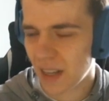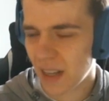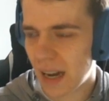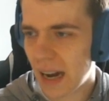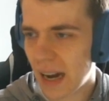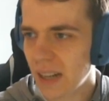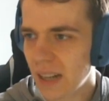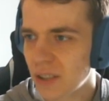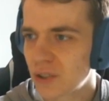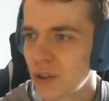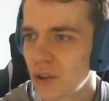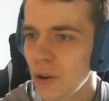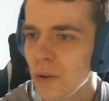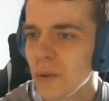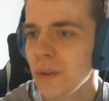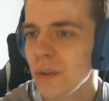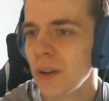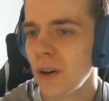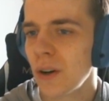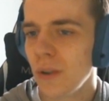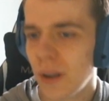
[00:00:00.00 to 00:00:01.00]
I don't
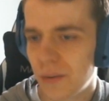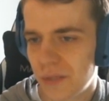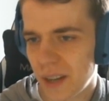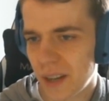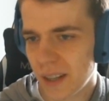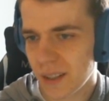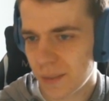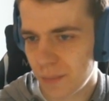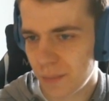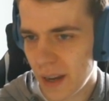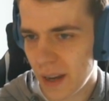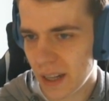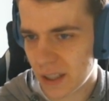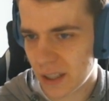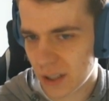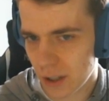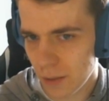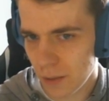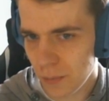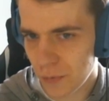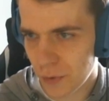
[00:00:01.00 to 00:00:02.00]
know if that
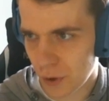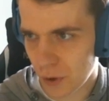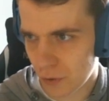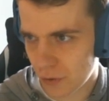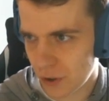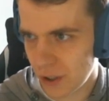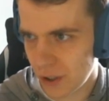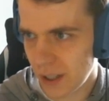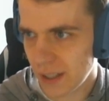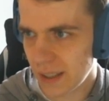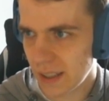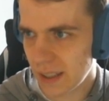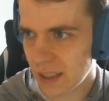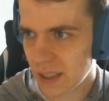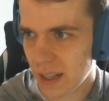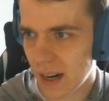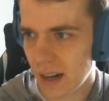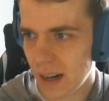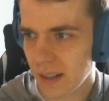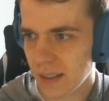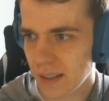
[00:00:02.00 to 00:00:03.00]
makes up for running this
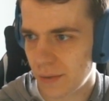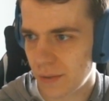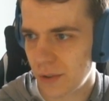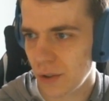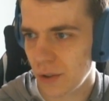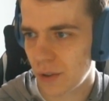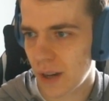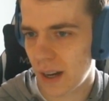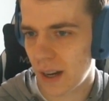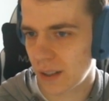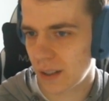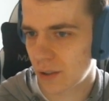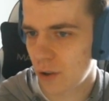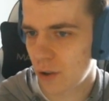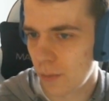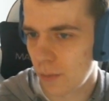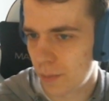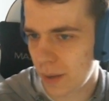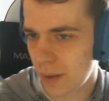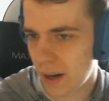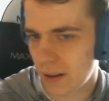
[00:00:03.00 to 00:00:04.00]
card if you can
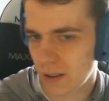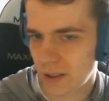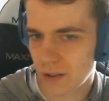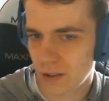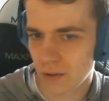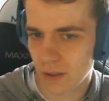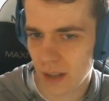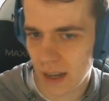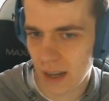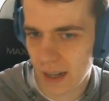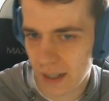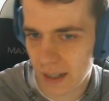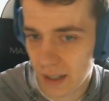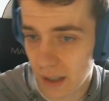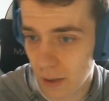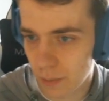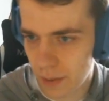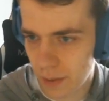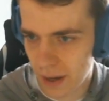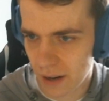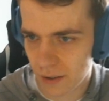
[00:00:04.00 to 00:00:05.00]
compare it to like
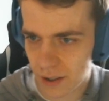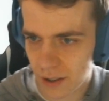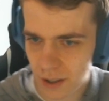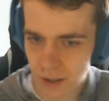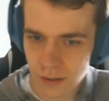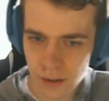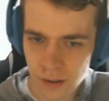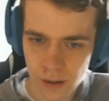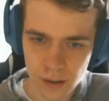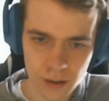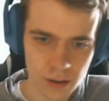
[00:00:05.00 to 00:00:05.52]
Librarian.